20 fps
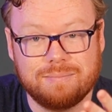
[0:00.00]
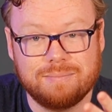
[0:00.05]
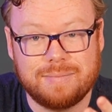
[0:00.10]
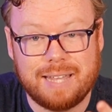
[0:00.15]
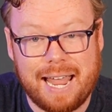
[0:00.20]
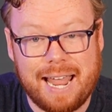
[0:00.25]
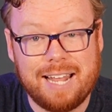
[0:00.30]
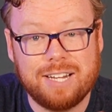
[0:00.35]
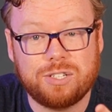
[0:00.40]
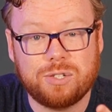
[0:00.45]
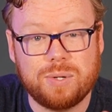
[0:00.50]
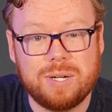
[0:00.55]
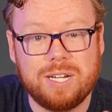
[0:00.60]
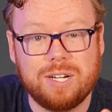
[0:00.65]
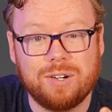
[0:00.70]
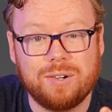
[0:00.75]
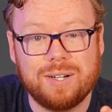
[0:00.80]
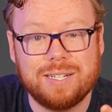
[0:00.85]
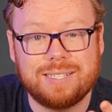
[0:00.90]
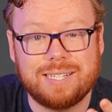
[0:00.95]
The answer
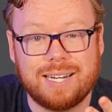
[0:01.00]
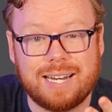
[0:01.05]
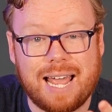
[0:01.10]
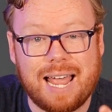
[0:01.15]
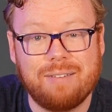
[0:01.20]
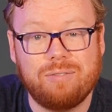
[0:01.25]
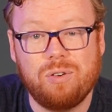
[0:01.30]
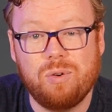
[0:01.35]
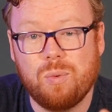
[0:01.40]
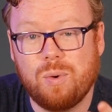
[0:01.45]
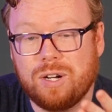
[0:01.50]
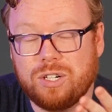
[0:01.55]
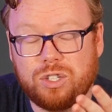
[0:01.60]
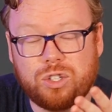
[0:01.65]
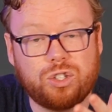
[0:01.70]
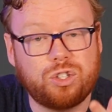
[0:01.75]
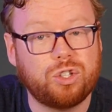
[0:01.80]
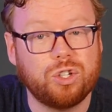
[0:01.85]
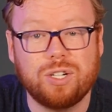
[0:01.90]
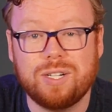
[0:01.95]
here is that everyone
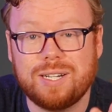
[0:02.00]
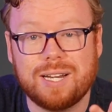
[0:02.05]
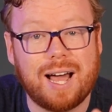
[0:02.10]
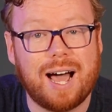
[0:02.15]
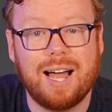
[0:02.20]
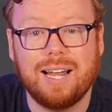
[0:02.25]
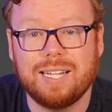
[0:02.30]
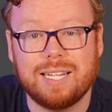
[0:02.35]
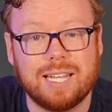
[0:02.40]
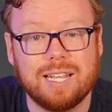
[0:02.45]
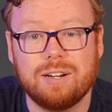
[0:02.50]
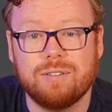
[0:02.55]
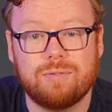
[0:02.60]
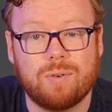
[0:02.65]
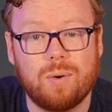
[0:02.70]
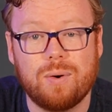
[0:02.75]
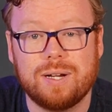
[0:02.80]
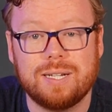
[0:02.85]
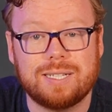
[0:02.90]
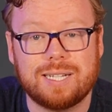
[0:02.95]
should not get a
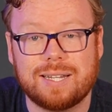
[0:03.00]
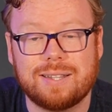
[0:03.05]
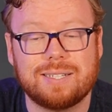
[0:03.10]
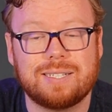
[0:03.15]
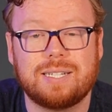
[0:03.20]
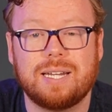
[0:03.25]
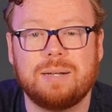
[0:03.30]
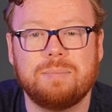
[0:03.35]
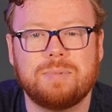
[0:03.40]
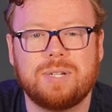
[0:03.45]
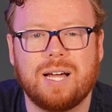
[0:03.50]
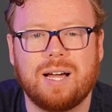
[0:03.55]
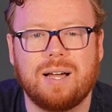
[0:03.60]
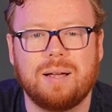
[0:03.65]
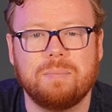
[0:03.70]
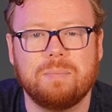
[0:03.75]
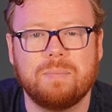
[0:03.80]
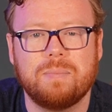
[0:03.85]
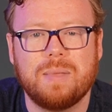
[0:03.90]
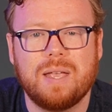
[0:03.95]
voice at the same
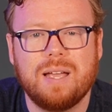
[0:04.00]
time.